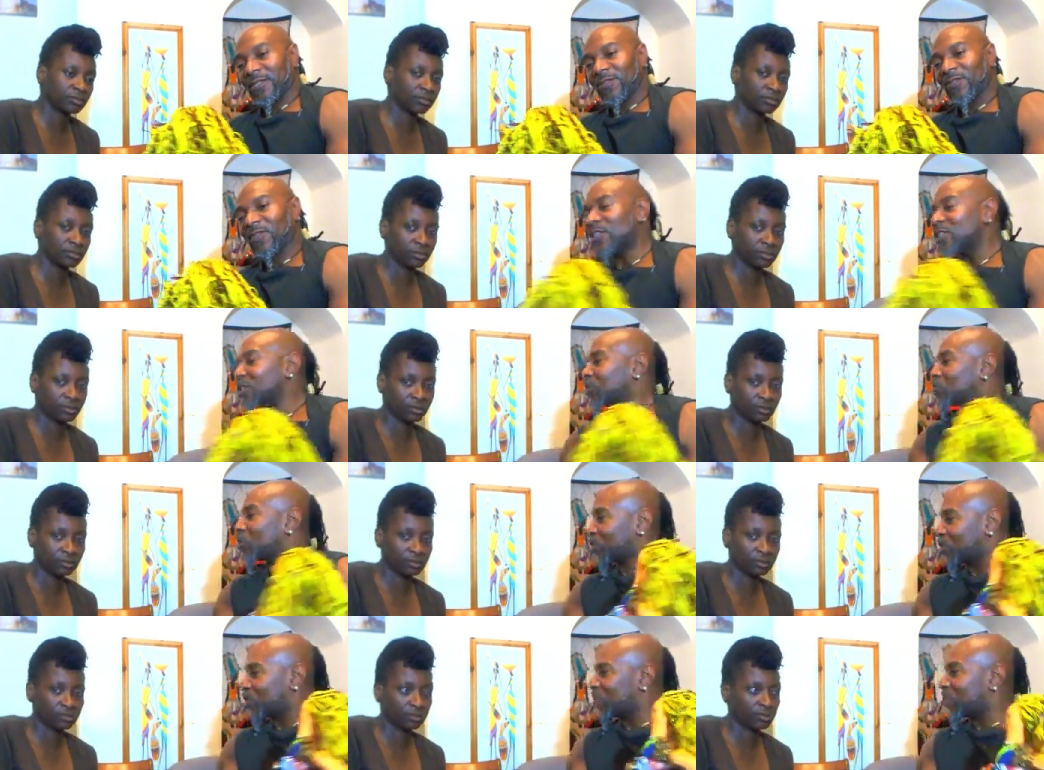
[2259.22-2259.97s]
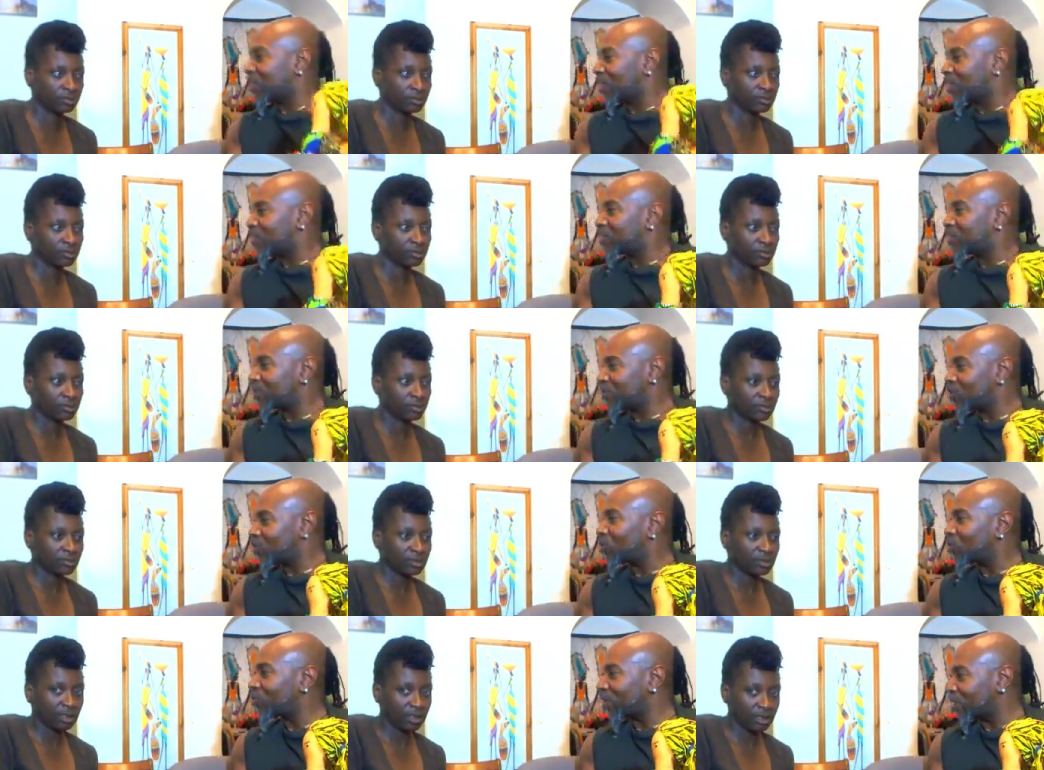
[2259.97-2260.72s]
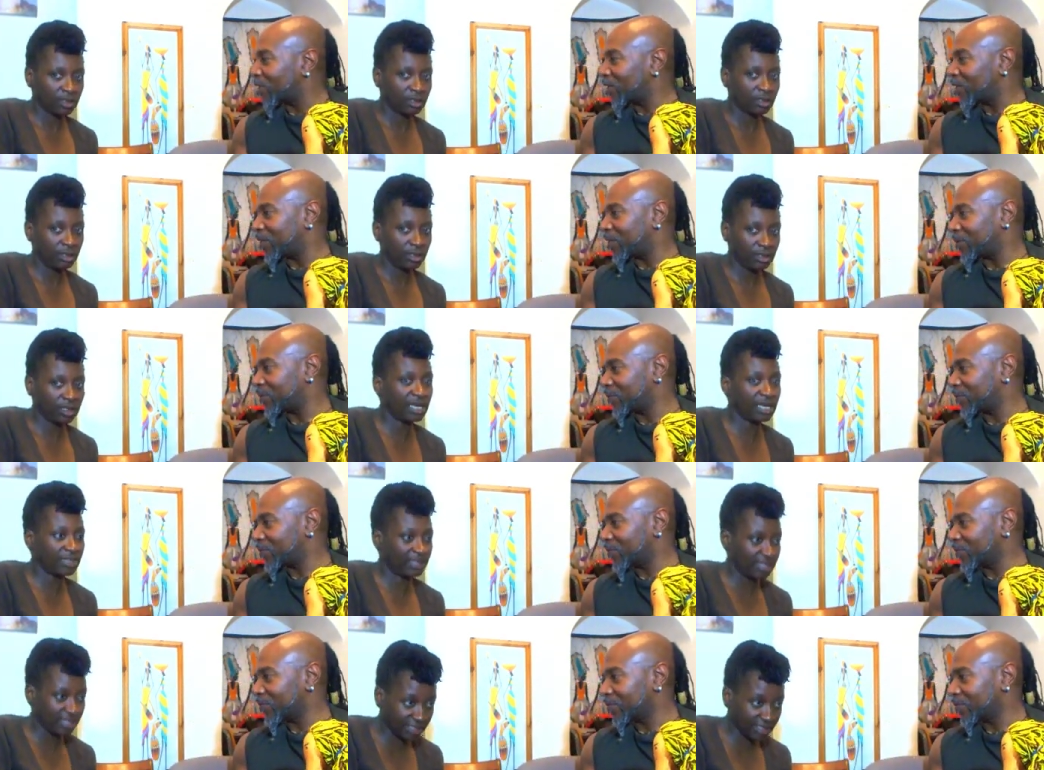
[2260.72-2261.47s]
Speaker 1: This is what she sees more regular.
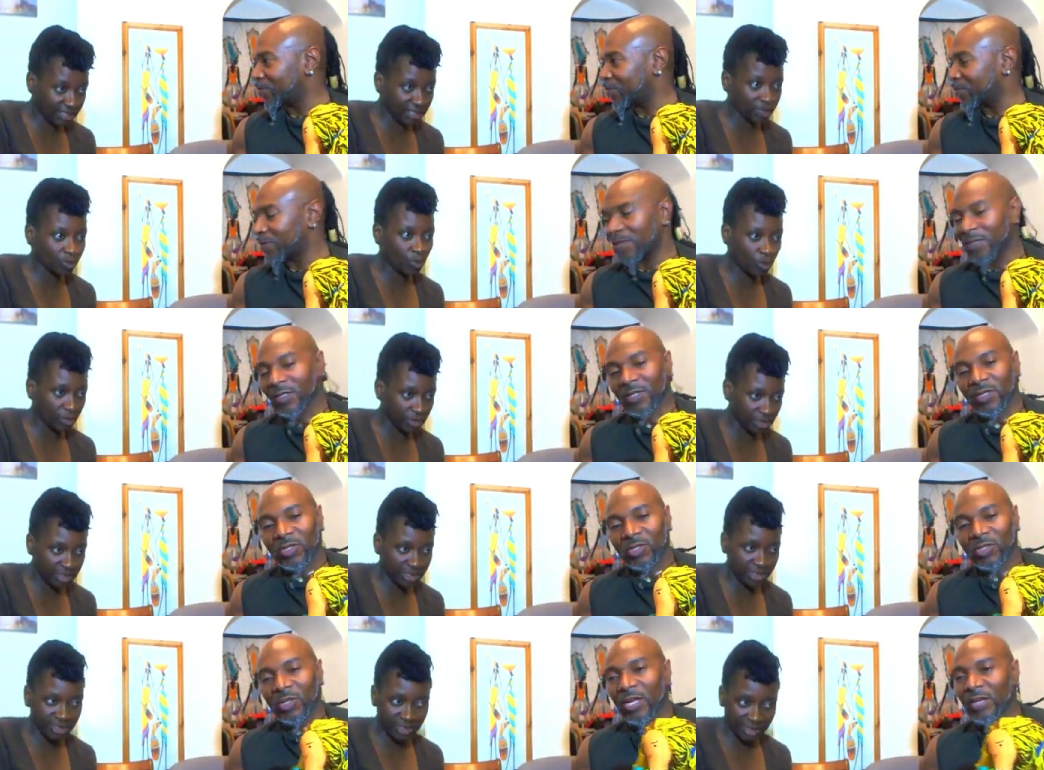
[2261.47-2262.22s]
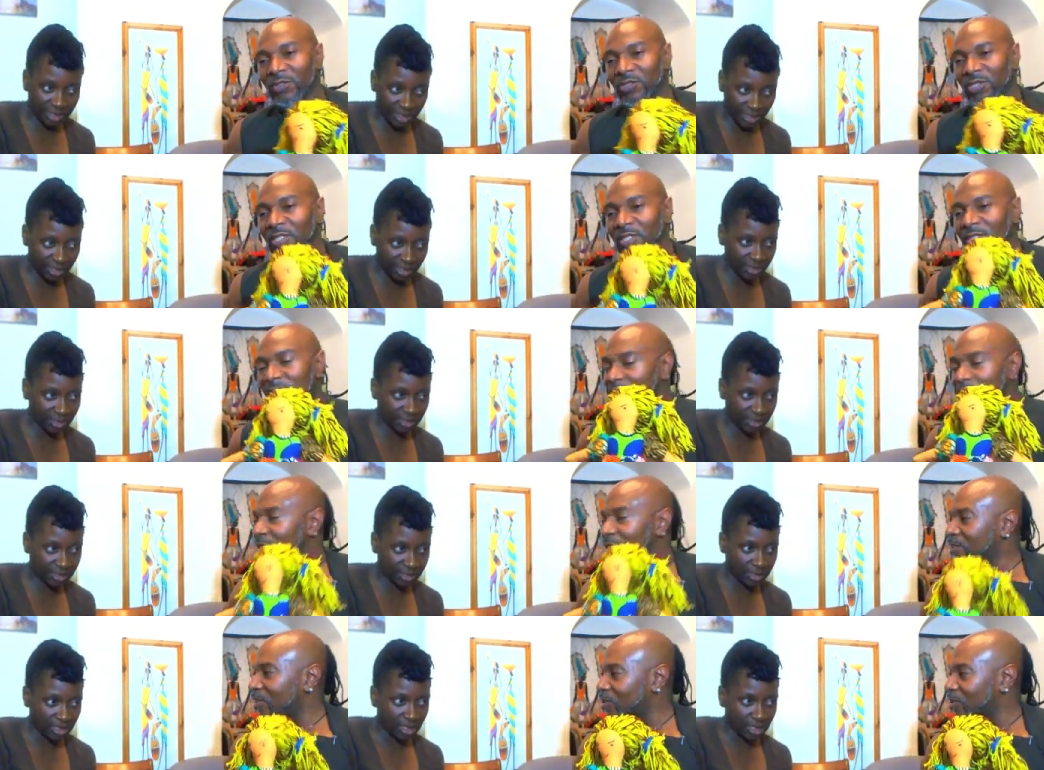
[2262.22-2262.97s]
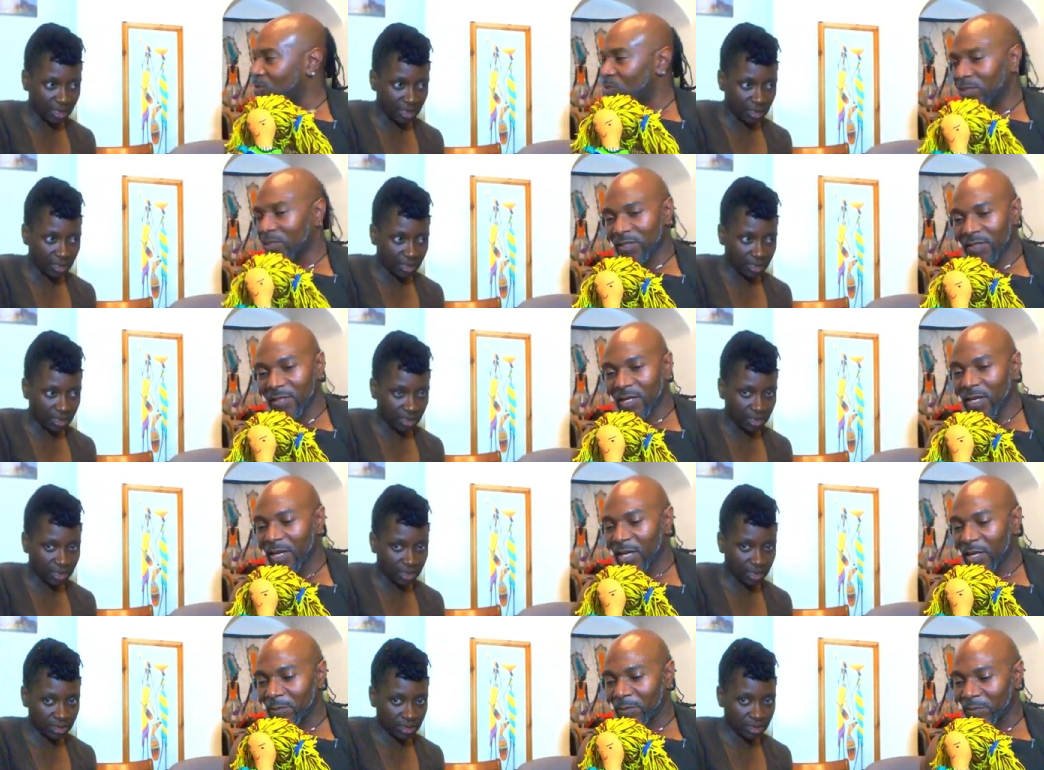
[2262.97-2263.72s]
Speaker 2: Yeah, this is what
Speaker 1: she sees. So if she sees this all the
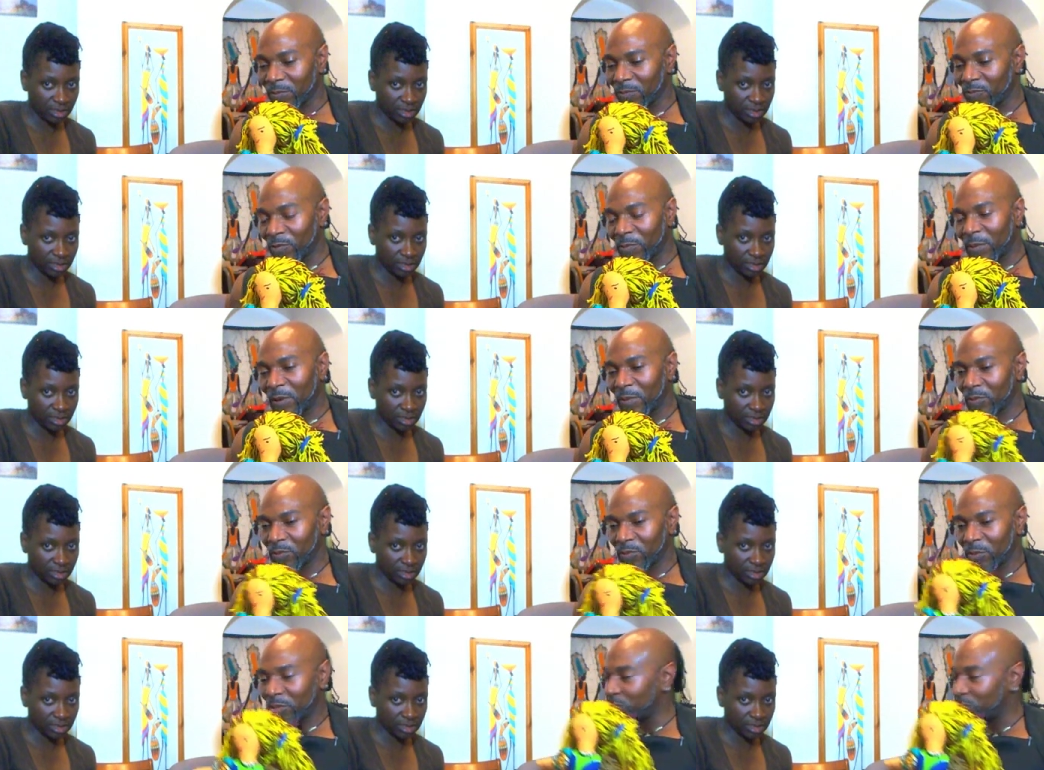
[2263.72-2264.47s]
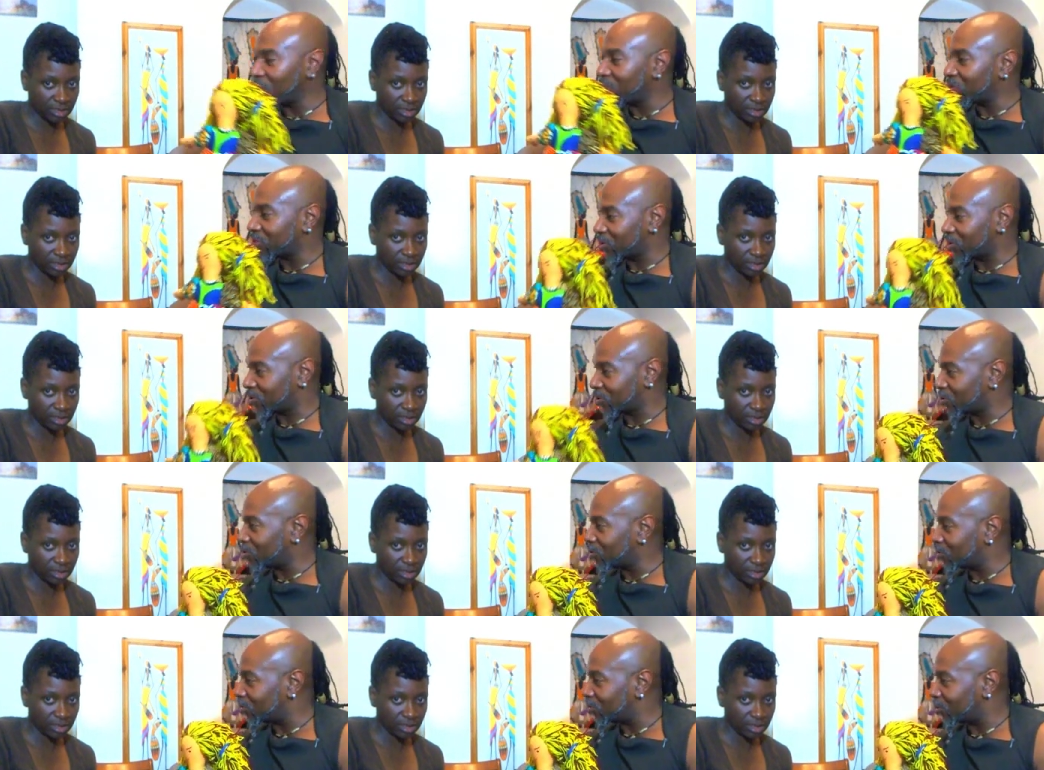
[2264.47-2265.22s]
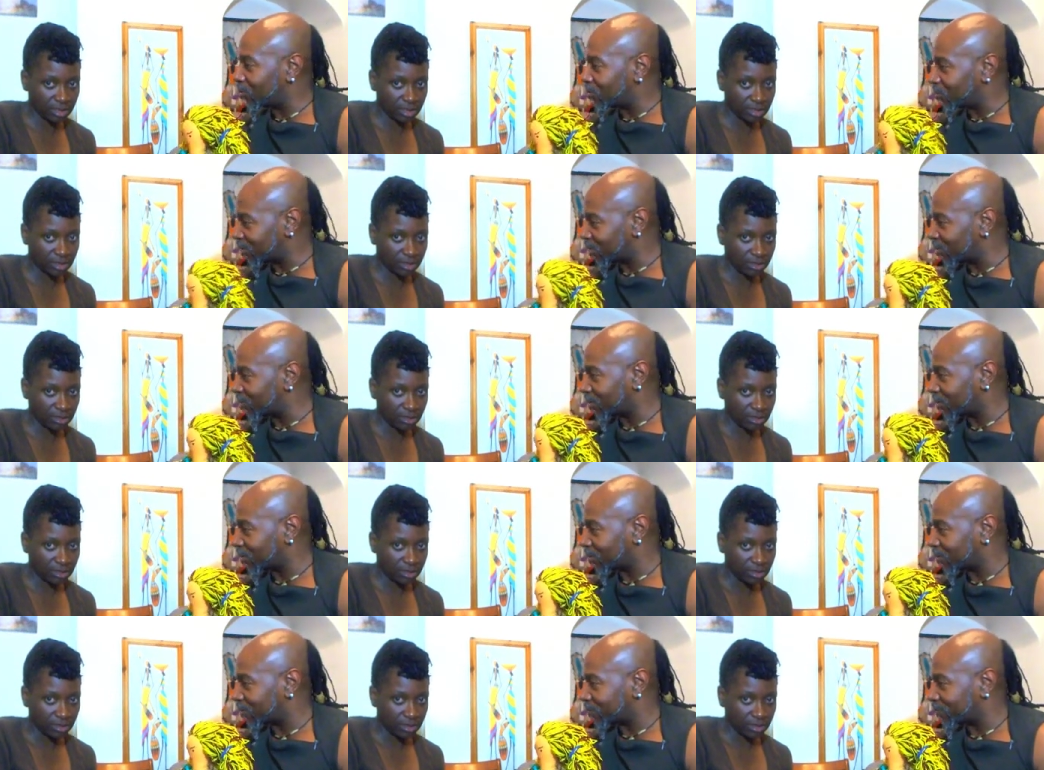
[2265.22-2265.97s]
time, remember, when she goes to school, who's
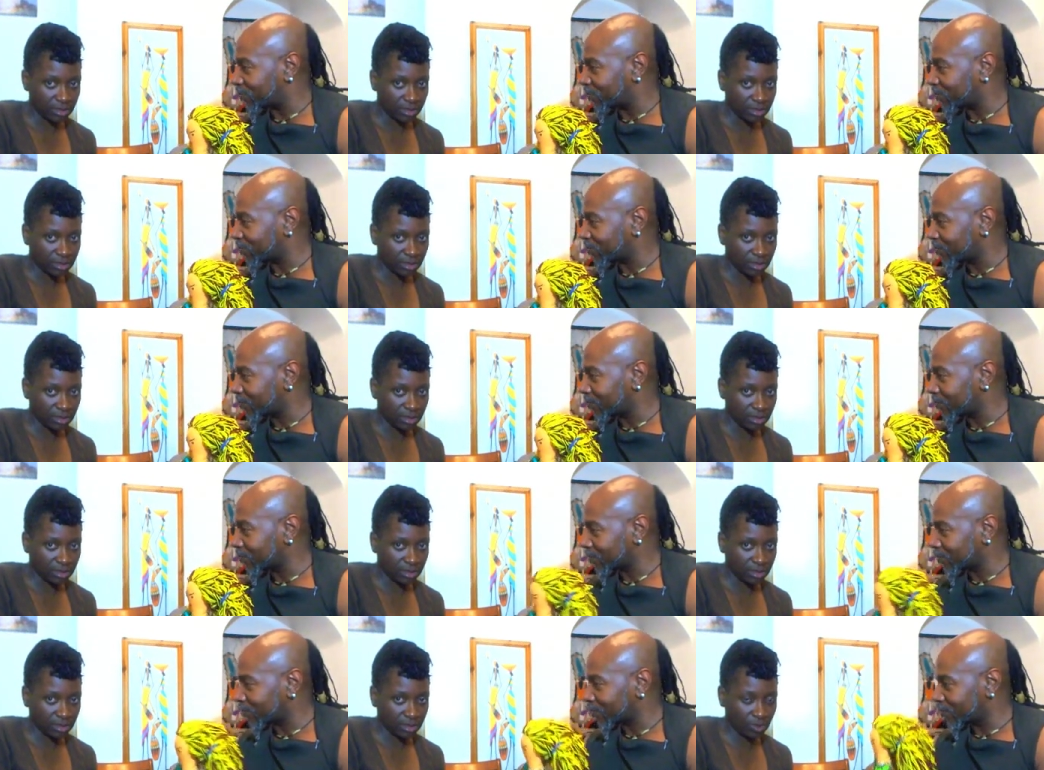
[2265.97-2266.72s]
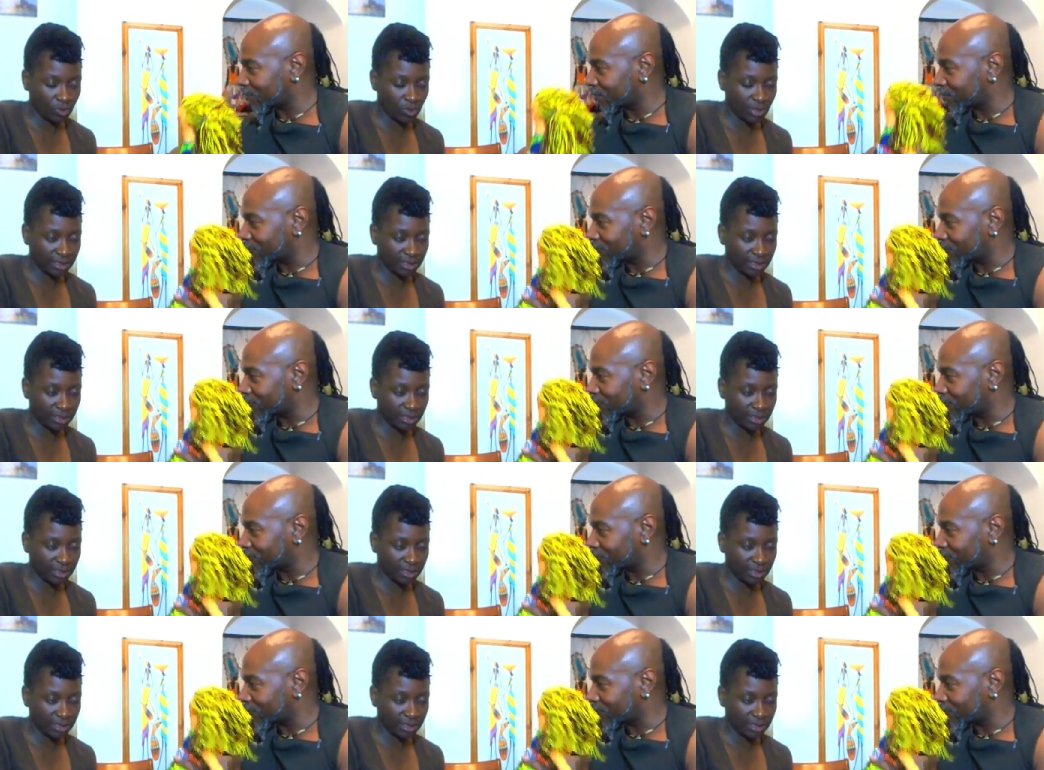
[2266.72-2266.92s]
teaching her?
Speaker 2: A